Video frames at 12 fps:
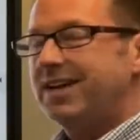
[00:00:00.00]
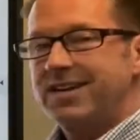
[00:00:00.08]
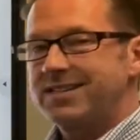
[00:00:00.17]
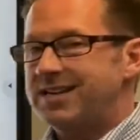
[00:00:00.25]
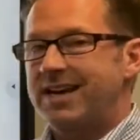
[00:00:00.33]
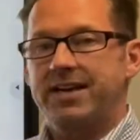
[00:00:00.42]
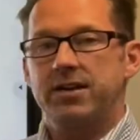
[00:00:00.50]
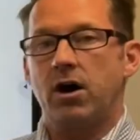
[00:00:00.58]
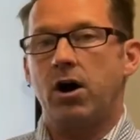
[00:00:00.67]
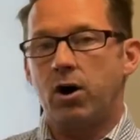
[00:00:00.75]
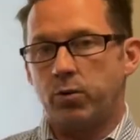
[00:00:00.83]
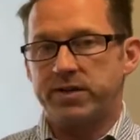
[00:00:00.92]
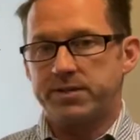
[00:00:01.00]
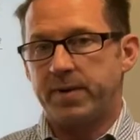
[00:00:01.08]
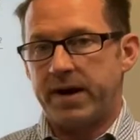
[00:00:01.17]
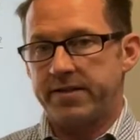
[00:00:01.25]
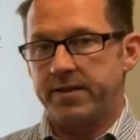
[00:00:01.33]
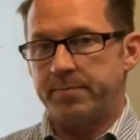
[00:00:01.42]
because I can always
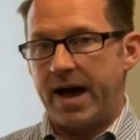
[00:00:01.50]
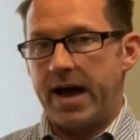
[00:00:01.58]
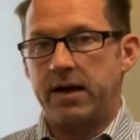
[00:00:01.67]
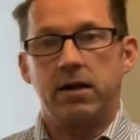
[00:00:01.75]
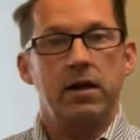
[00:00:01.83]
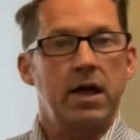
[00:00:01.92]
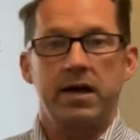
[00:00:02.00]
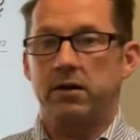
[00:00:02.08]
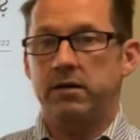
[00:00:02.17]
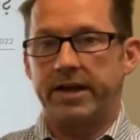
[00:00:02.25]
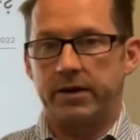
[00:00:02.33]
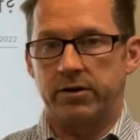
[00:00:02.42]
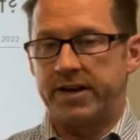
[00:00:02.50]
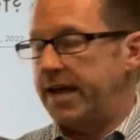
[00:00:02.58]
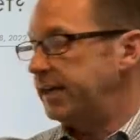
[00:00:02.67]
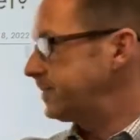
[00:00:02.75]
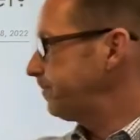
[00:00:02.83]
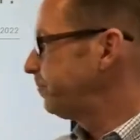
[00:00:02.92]
buy them back at a later
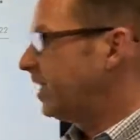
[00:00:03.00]
date.